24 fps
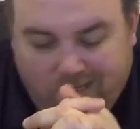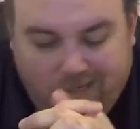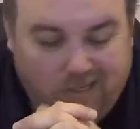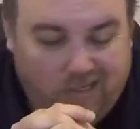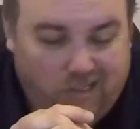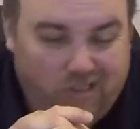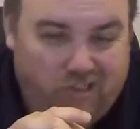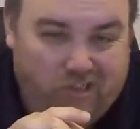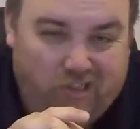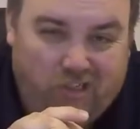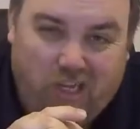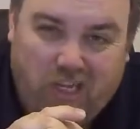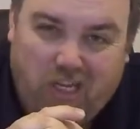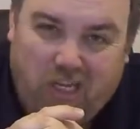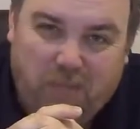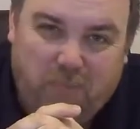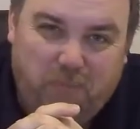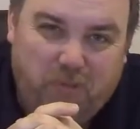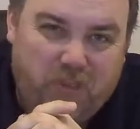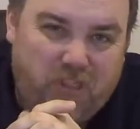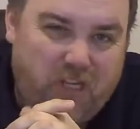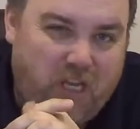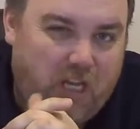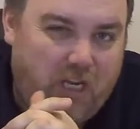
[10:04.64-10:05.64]

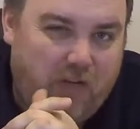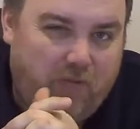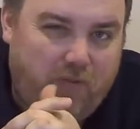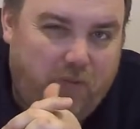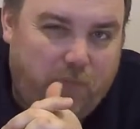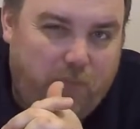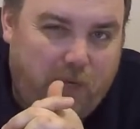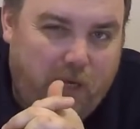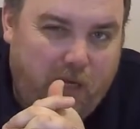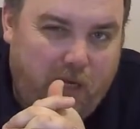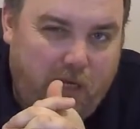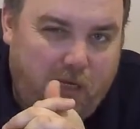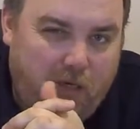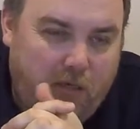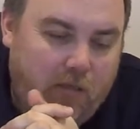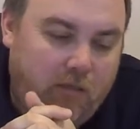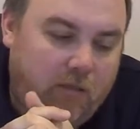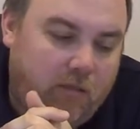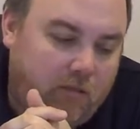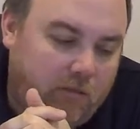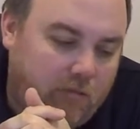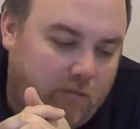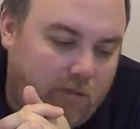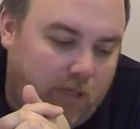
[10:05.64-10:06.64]
Setup is kind of a pain.
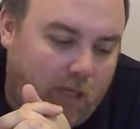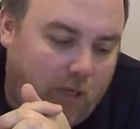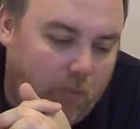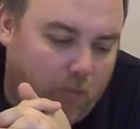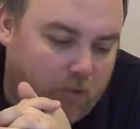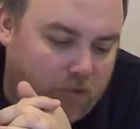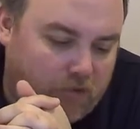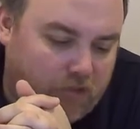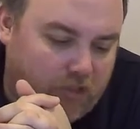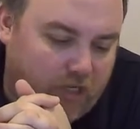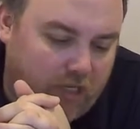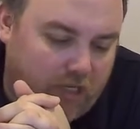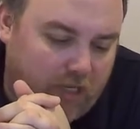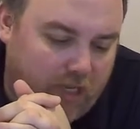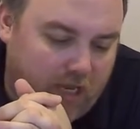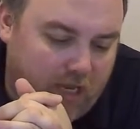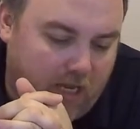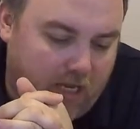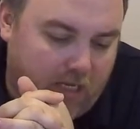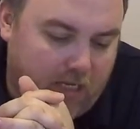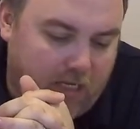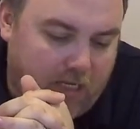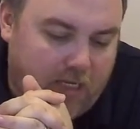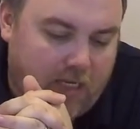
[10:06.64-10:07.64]
I will say
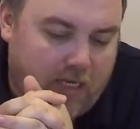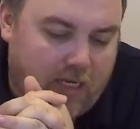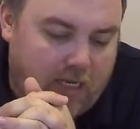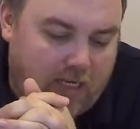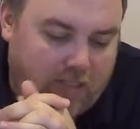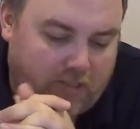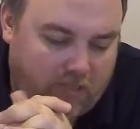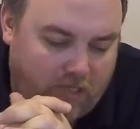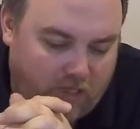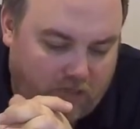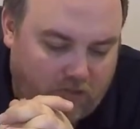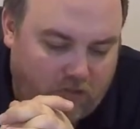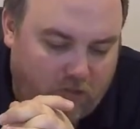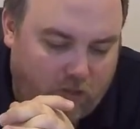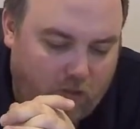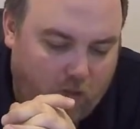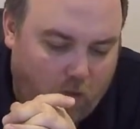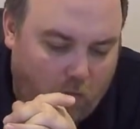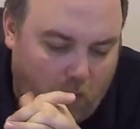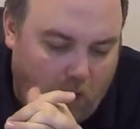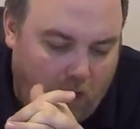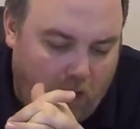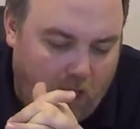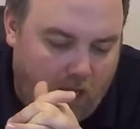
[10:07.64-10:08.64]
that. It takes a
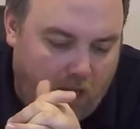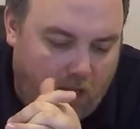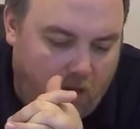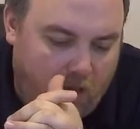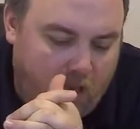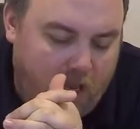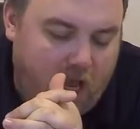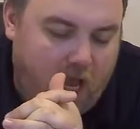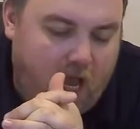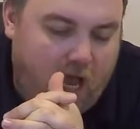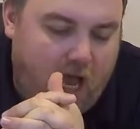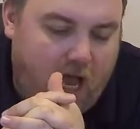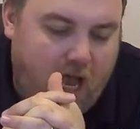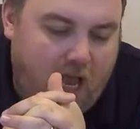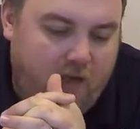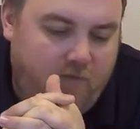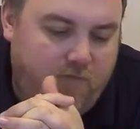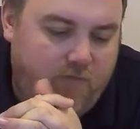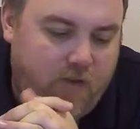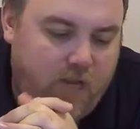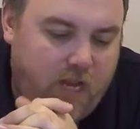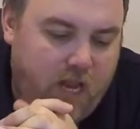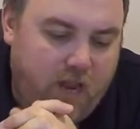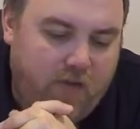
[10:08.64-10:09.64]
little while. I've
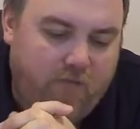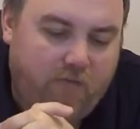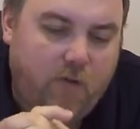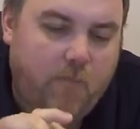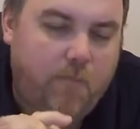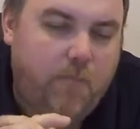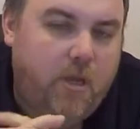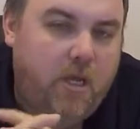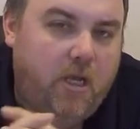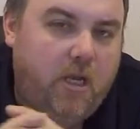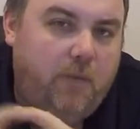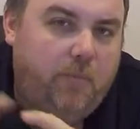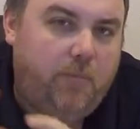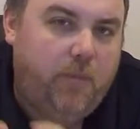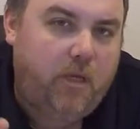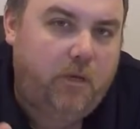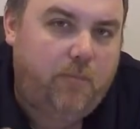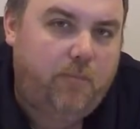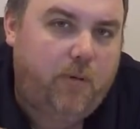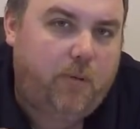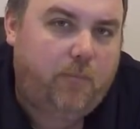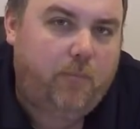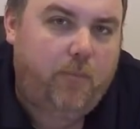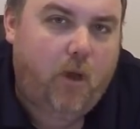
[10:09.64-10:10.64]
never been a
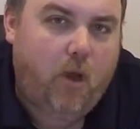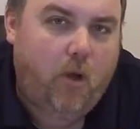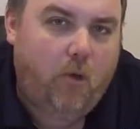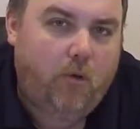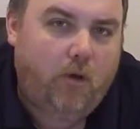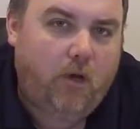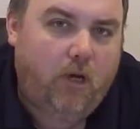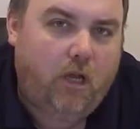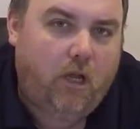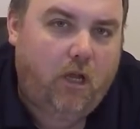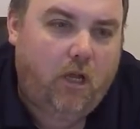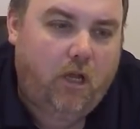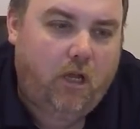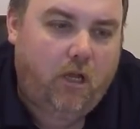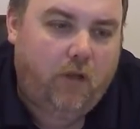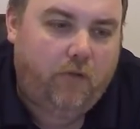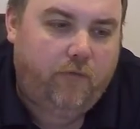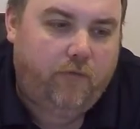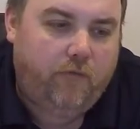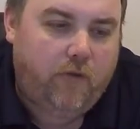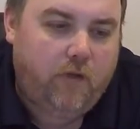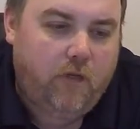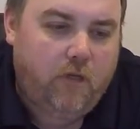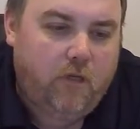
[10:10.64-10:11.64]
big proponent
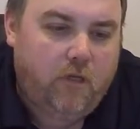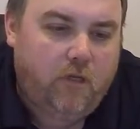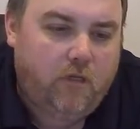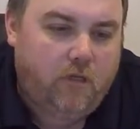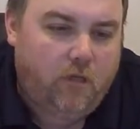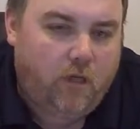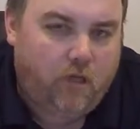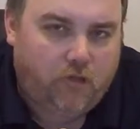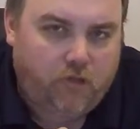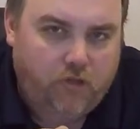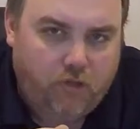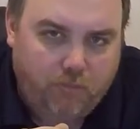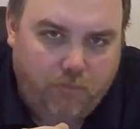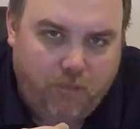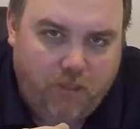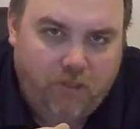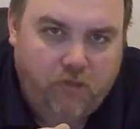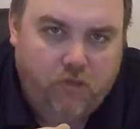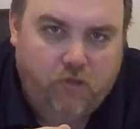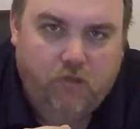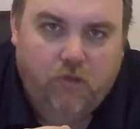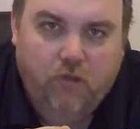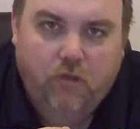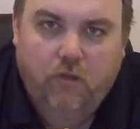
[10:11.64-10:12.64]
of custom
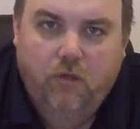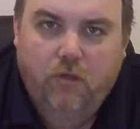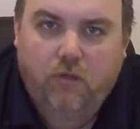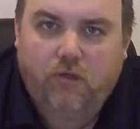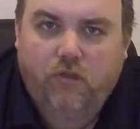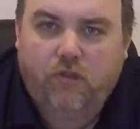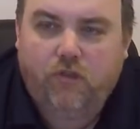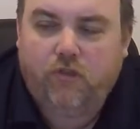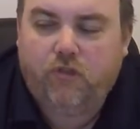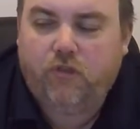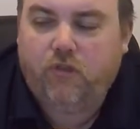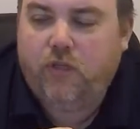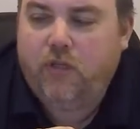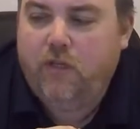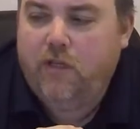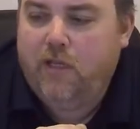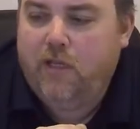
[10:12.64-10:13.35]
inserts,